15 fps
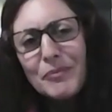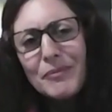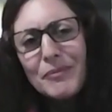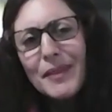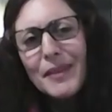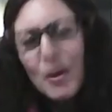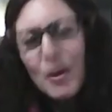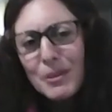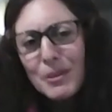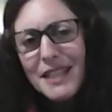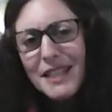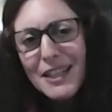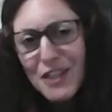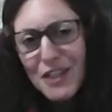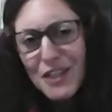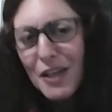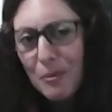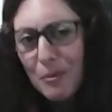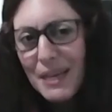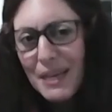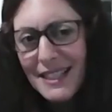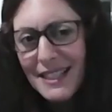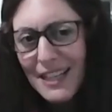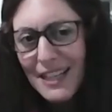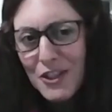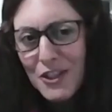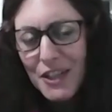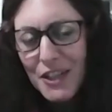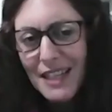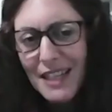are potentially our best
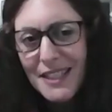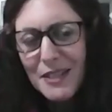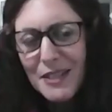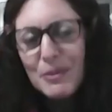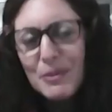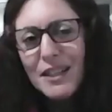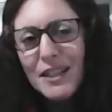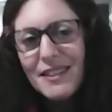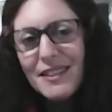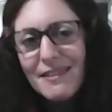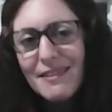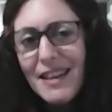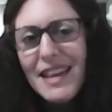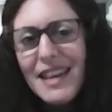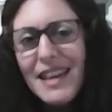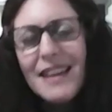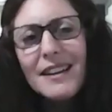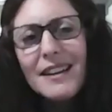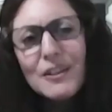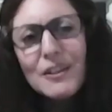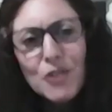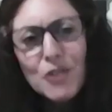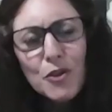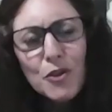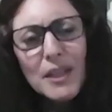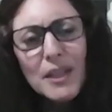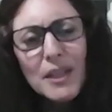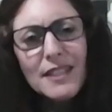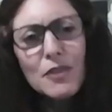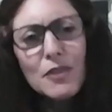educators because they can do
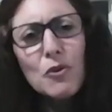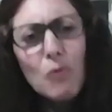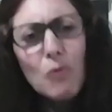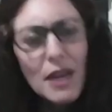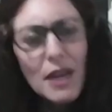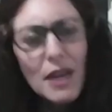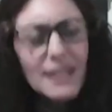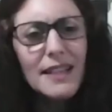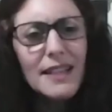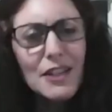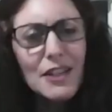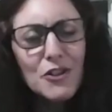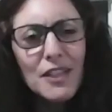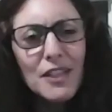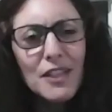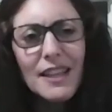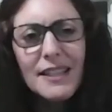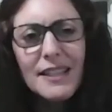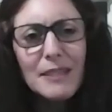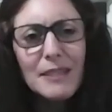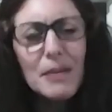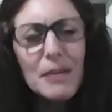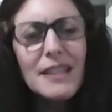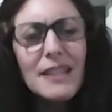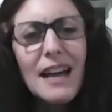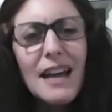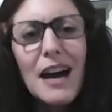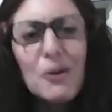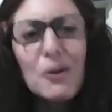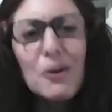it quite naturally. They could spend
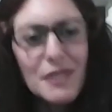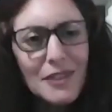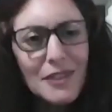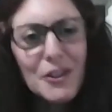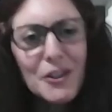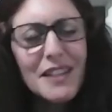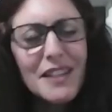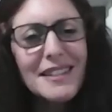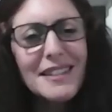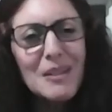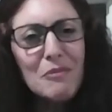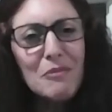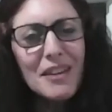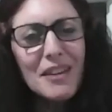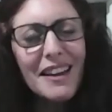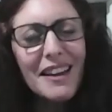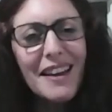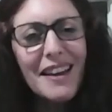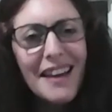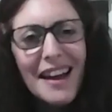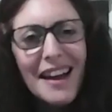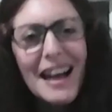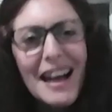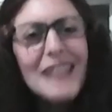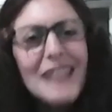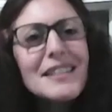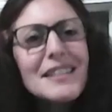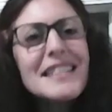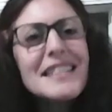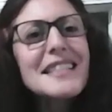hours looking at something
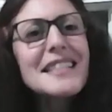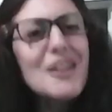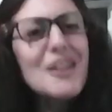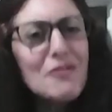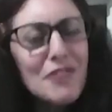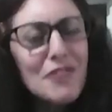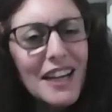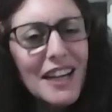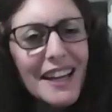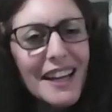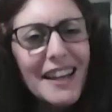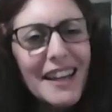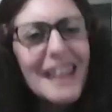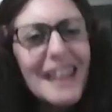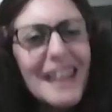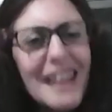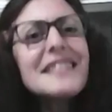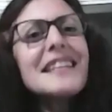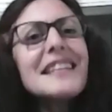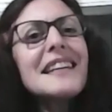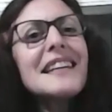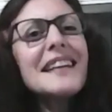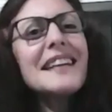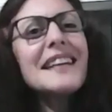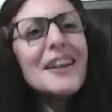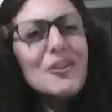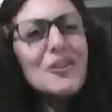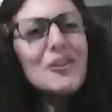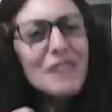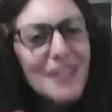and discovering and seeing
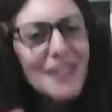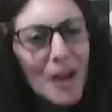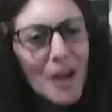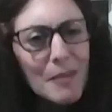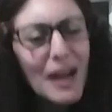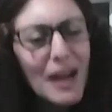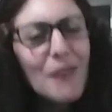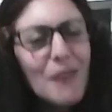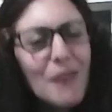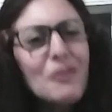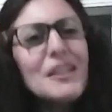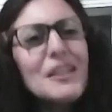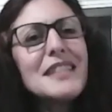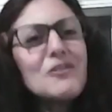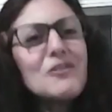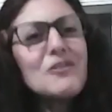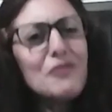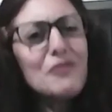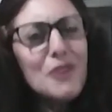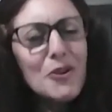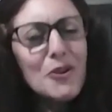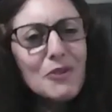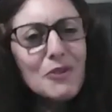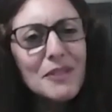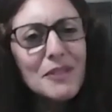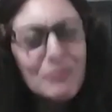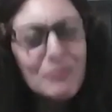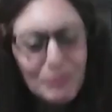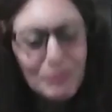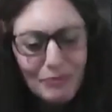over time how things unfold.
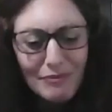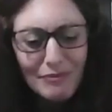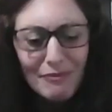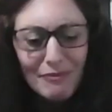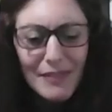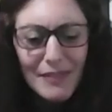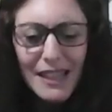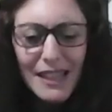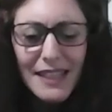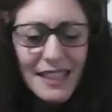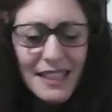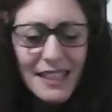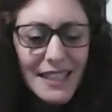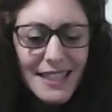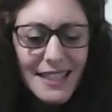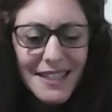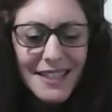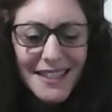And that is